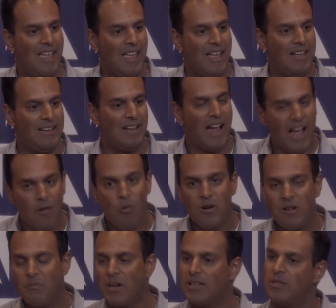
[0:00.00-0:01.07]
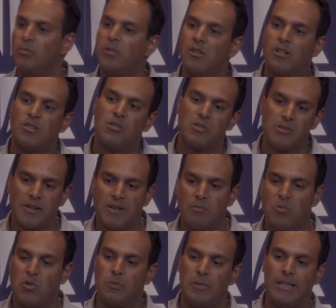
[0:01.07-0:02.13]
And I wanted my computer code to have
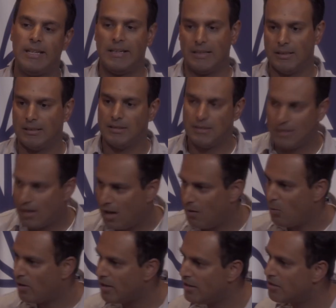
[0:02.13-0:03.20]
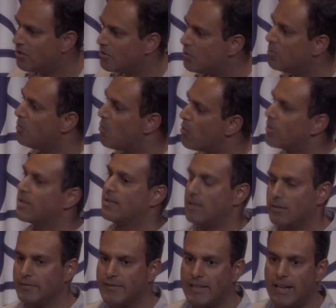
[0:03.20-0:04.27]
more meaning. I wanted it to do more
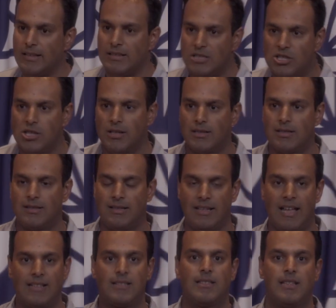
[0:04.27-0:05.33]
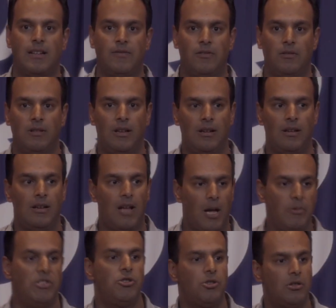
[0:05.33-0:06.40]
stuff than just the next cell phone. I
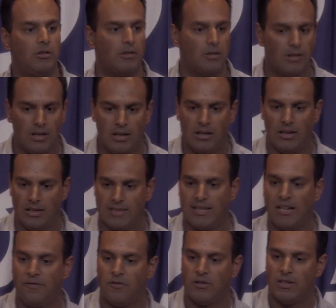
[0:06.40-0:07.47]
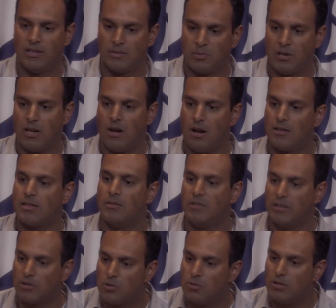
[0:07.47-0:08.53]
mean, sure, a cell phone is pretty awesome
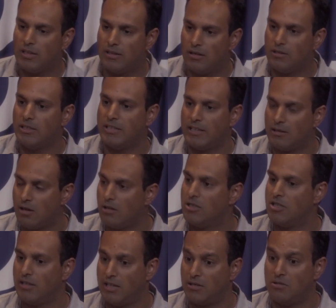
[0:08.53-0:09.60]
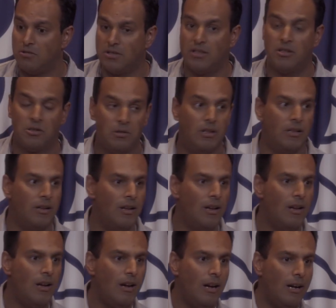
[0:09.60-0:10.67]
and cool and all the technology that goes into it.
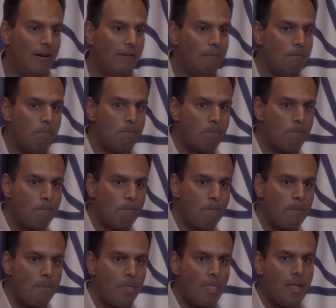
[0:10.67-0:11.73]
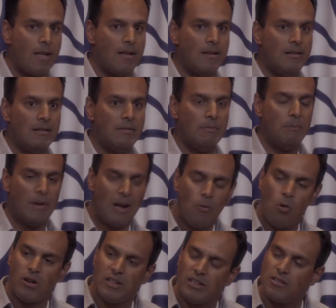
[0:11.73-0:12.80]
But I
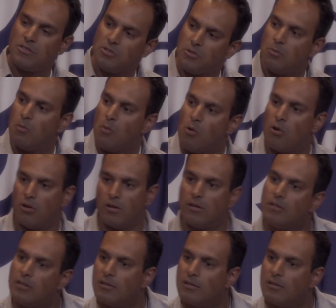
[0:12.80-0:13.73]
wanted it to do more.